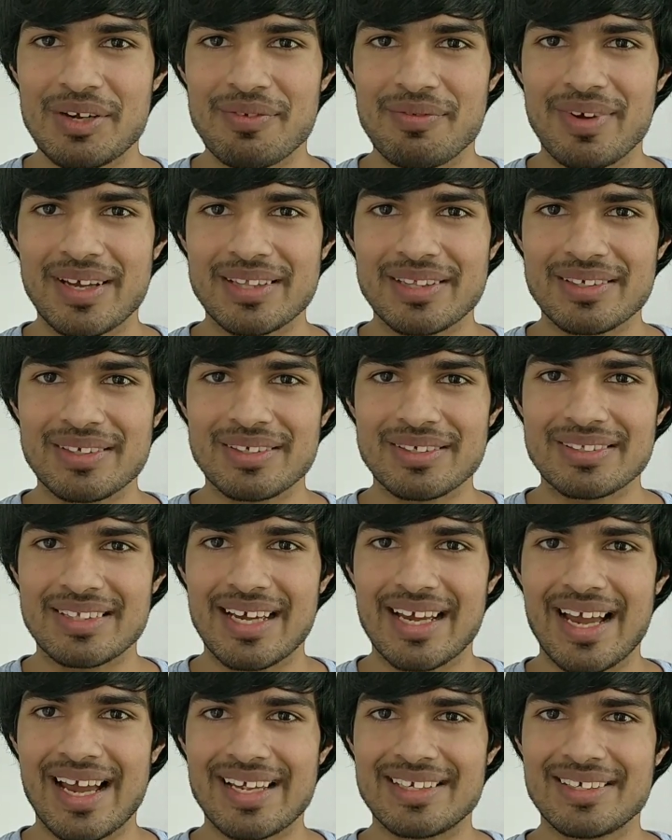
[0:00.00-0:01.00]
whether
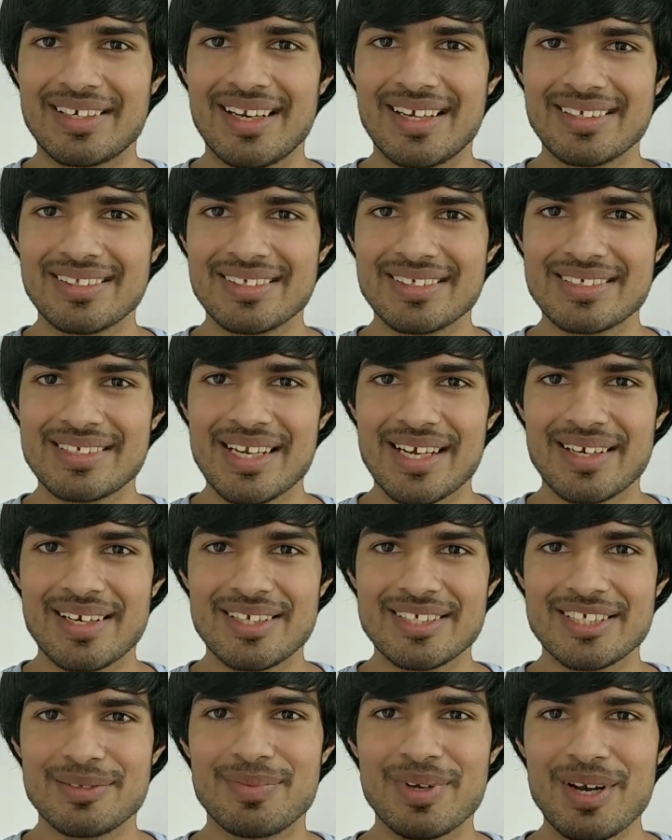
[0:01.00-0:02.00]
the header length is
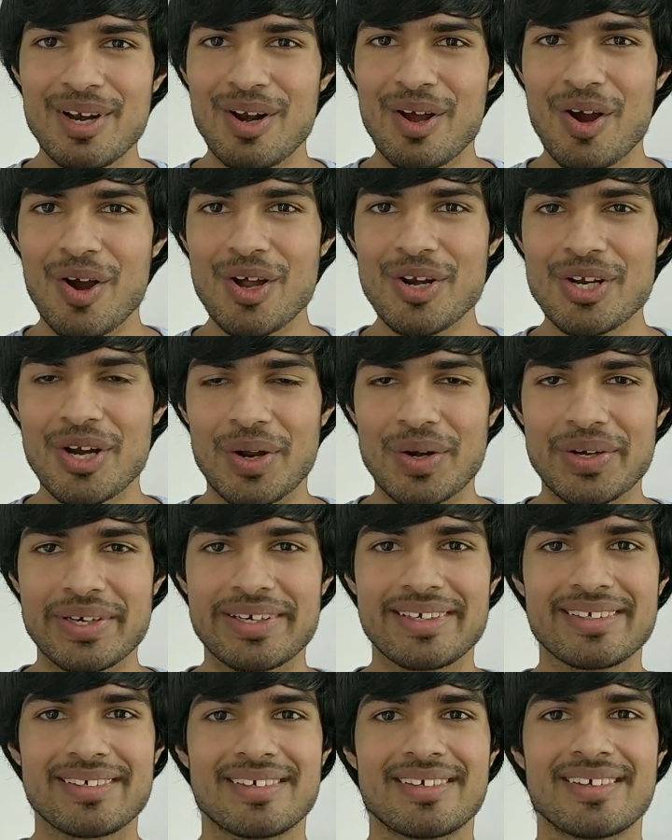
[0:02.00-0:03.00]
negligible or not.
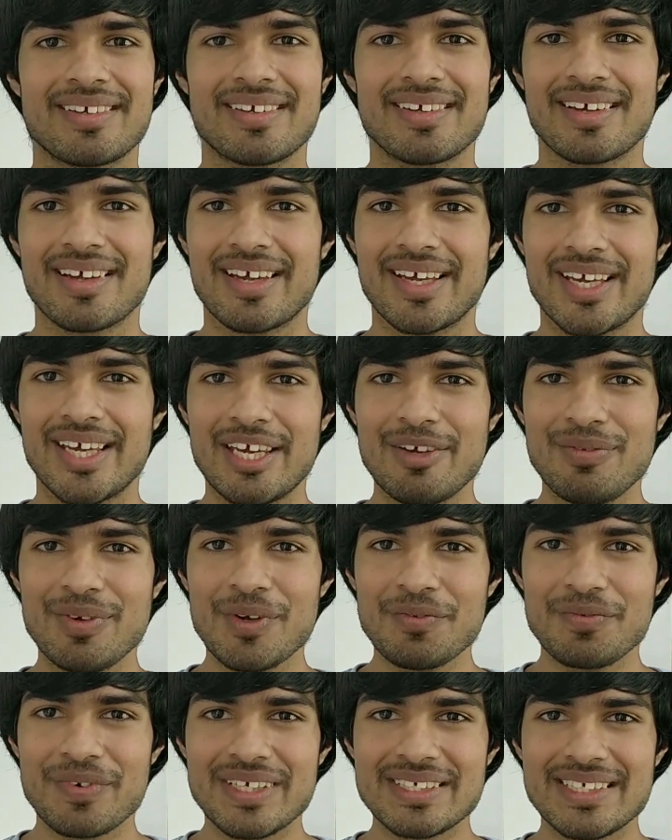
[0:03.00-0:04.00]
If
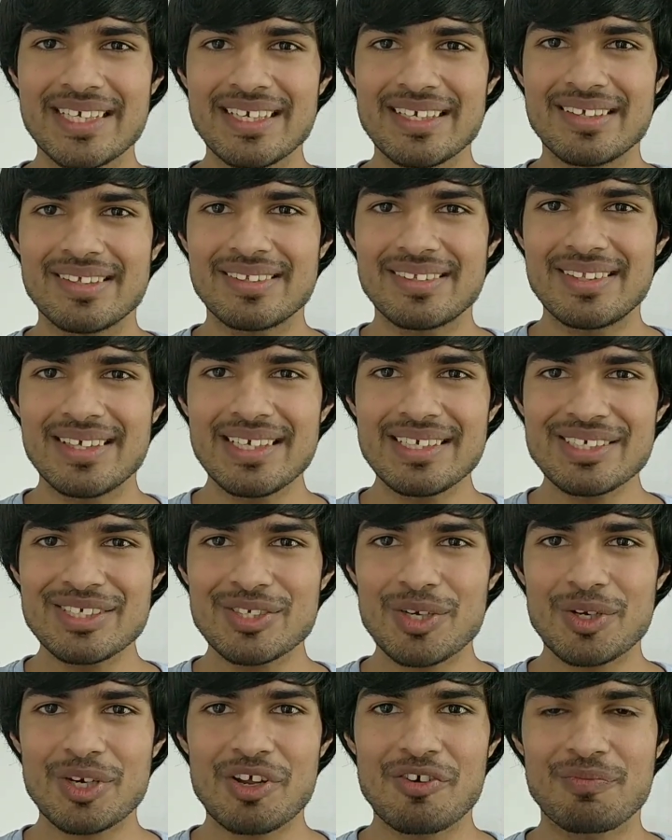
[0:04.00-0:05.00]
you're facing
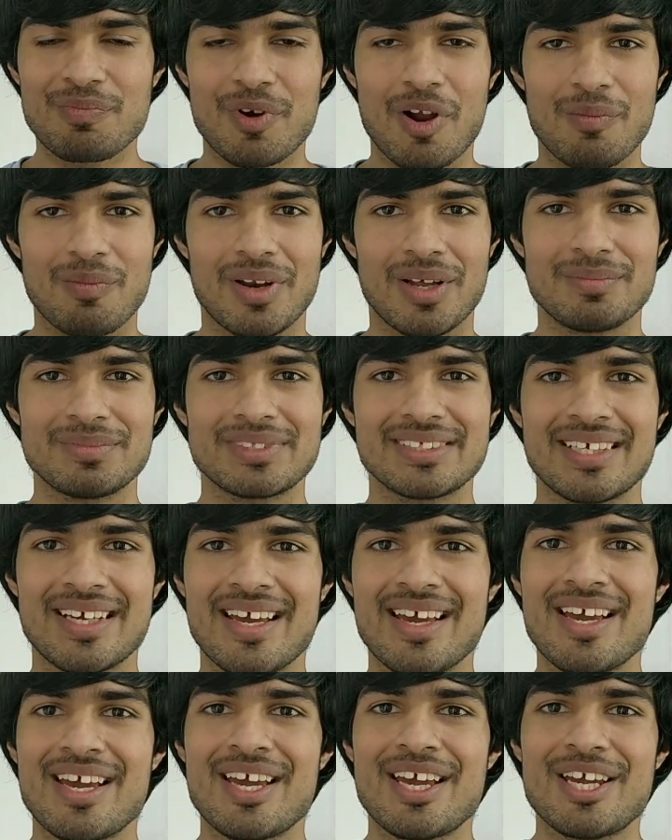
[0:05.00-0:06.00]
these sort of problems,
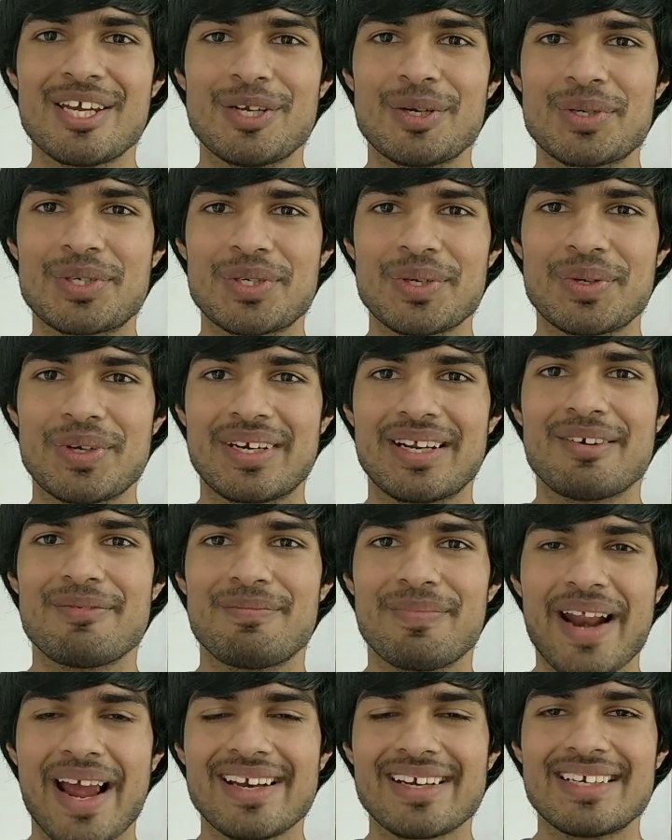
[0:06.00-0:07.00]
you should
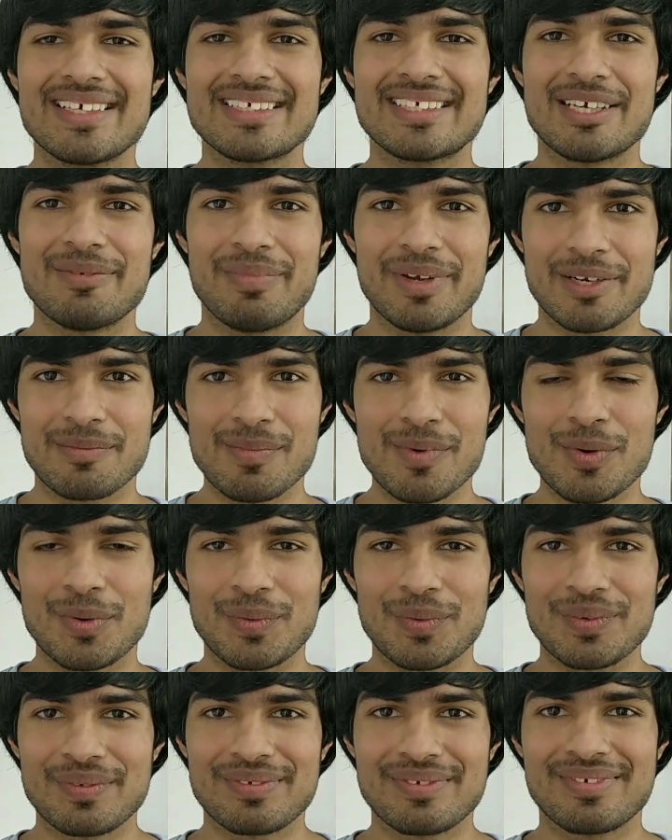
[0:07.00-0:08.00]
practice a bit
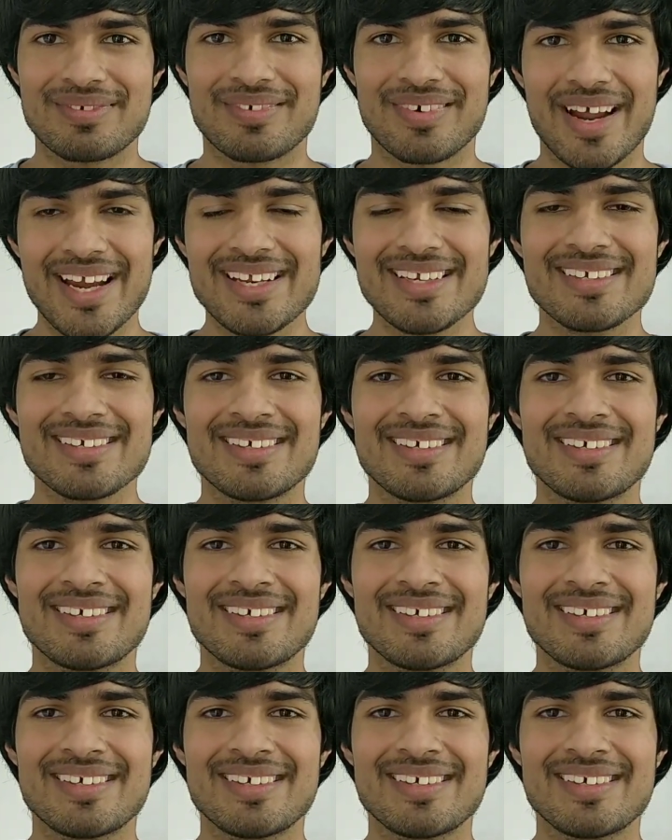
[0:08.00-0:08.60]
more, right?